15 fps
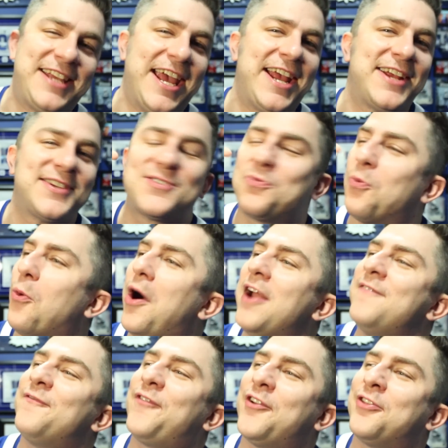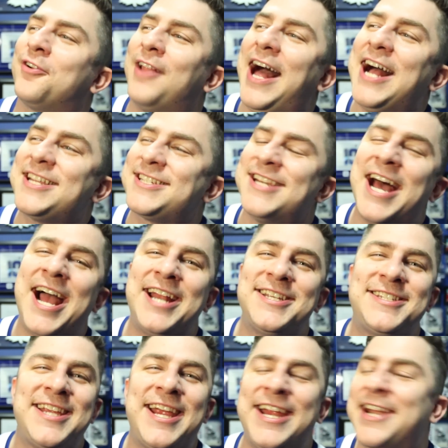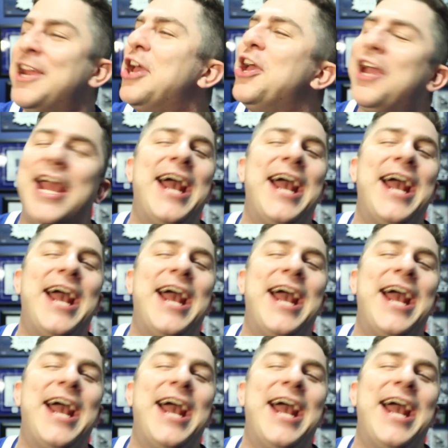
Kings one for their last 19.